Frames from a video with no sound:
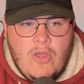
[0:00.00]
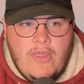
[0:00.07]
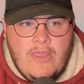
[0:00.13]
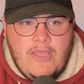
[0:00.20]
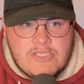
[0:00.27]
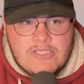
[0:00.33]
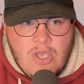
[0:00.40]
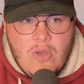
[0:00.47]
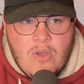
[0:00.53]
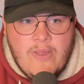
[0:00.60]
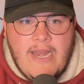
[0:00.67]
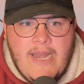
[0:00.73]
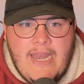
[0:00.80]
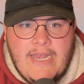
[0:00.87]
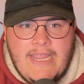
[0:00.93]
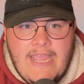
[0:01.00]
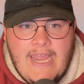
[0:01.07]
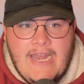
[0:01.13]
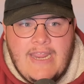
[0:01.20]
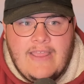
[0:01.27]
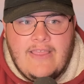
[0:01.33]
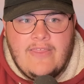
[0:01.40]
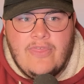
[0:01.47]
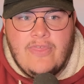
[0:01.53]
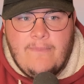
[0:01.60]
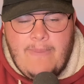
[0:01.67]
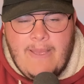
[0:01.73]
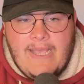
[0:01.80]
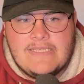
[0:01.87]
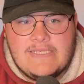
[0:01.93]
he's going and getting the
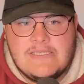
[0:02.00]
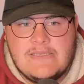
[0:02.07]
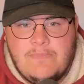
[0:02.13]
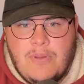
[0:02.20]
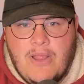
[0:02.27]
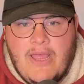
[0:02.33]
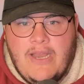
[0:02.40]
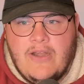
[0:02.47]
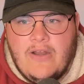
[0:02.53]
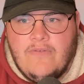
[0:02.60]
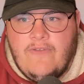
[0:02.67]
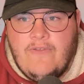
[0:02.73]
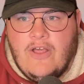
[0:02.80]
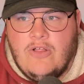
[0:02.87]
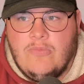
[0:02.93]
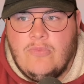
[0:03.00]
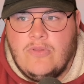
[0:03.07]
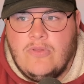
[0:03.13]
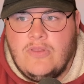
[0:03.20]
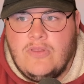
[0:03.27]
best player available.